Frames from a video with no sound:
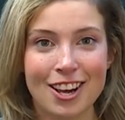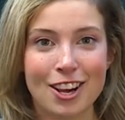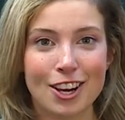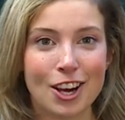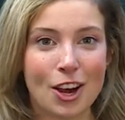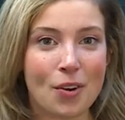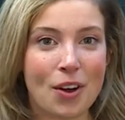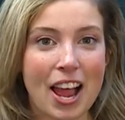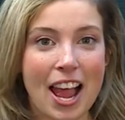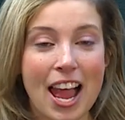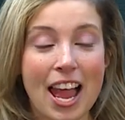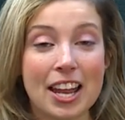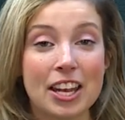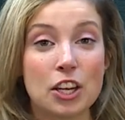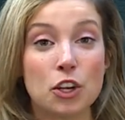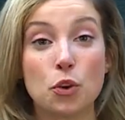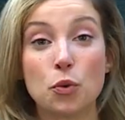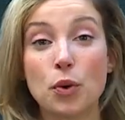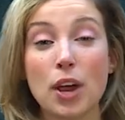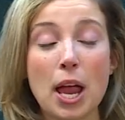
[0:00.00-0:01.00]
Go ahead
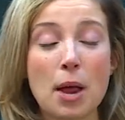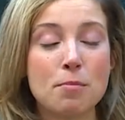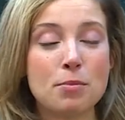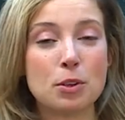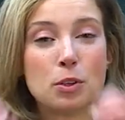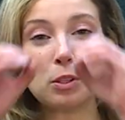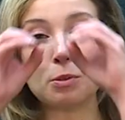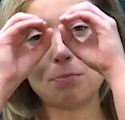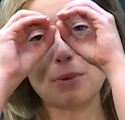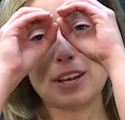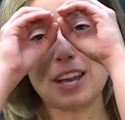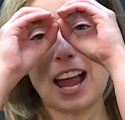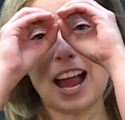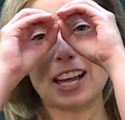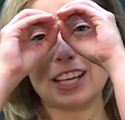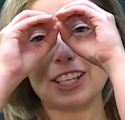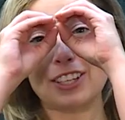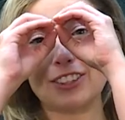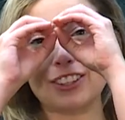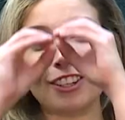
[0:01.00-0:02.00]
and grab those
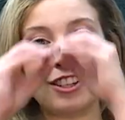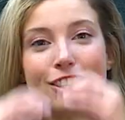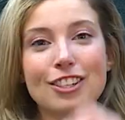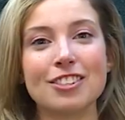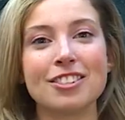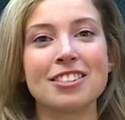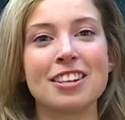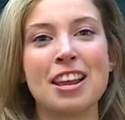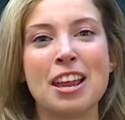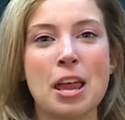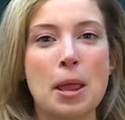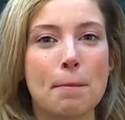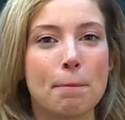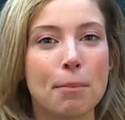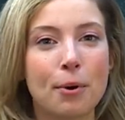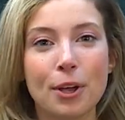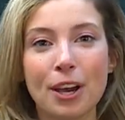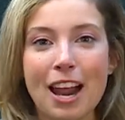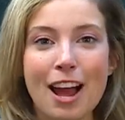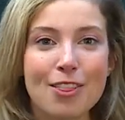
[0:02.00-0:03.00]
binoculars and
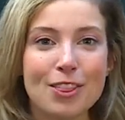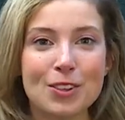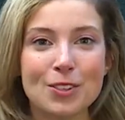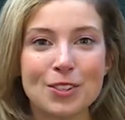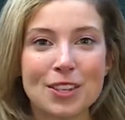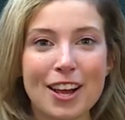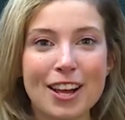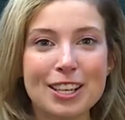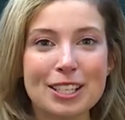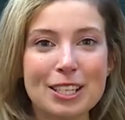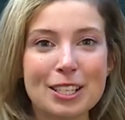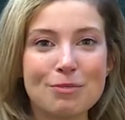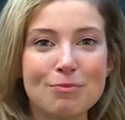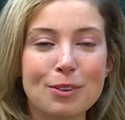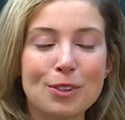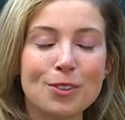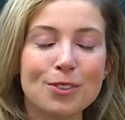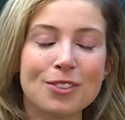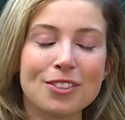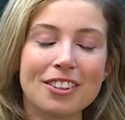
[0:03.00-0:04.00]
put on those hiking
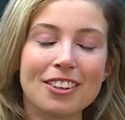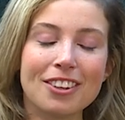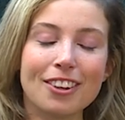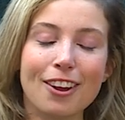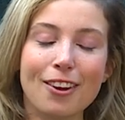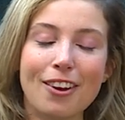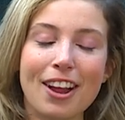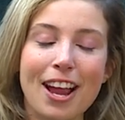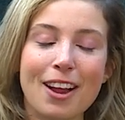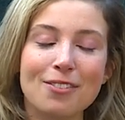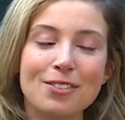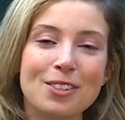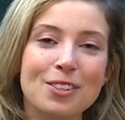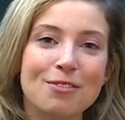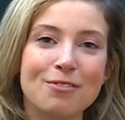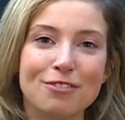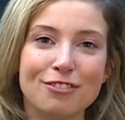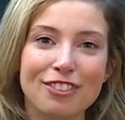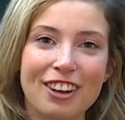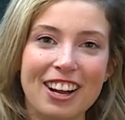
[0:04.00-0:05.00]
boots and go have
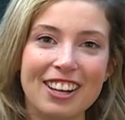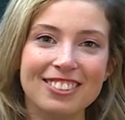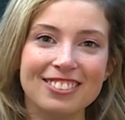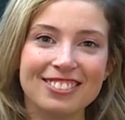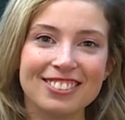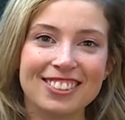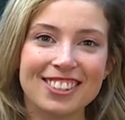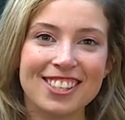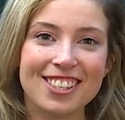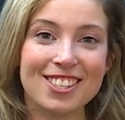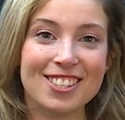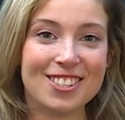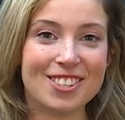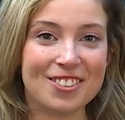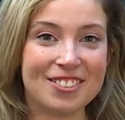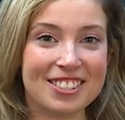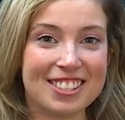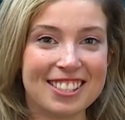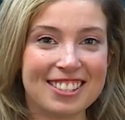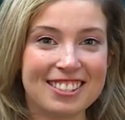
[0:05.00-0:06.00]
some fun. So
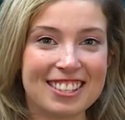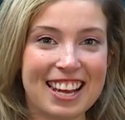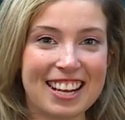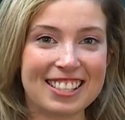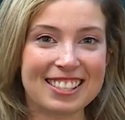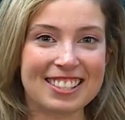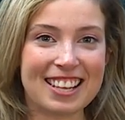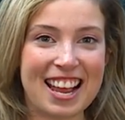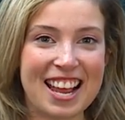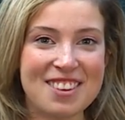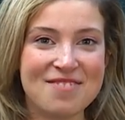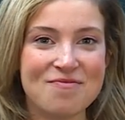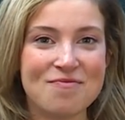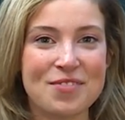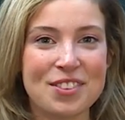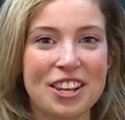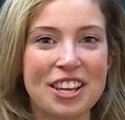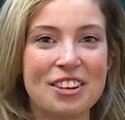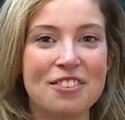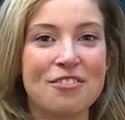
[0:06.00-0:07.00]
until next time,
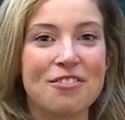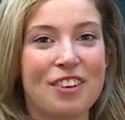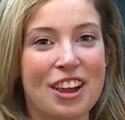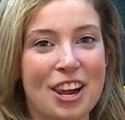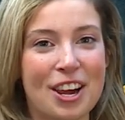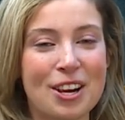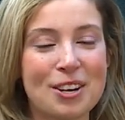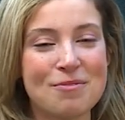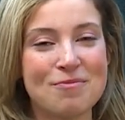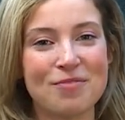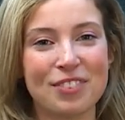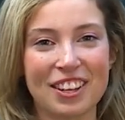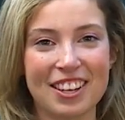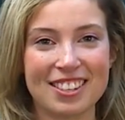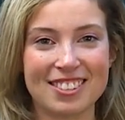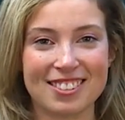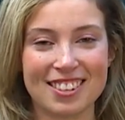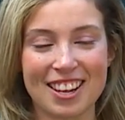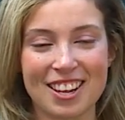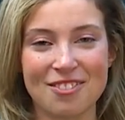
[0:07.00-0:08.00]
play fair, play
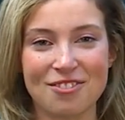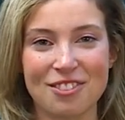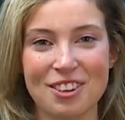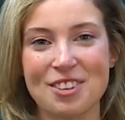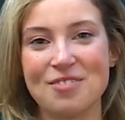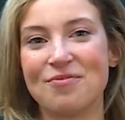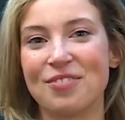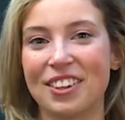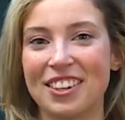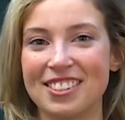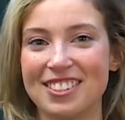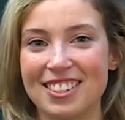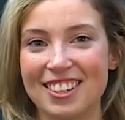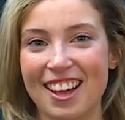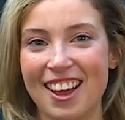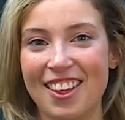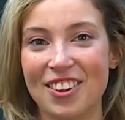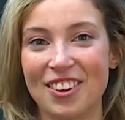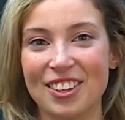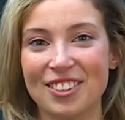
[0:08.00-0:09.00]
safe, and play
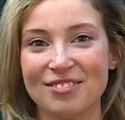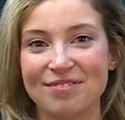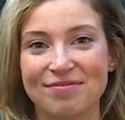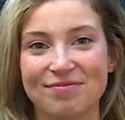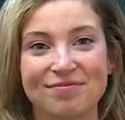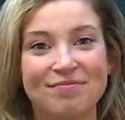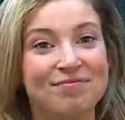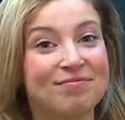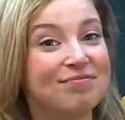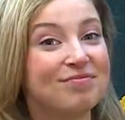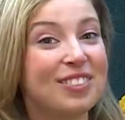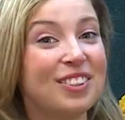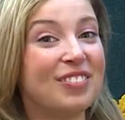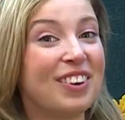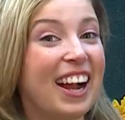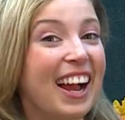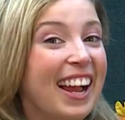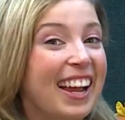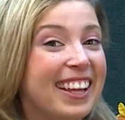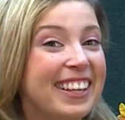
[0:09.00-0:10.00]
together.
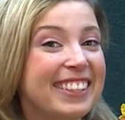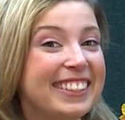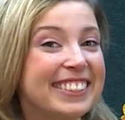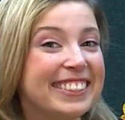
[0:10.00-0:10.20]
Bye-bye.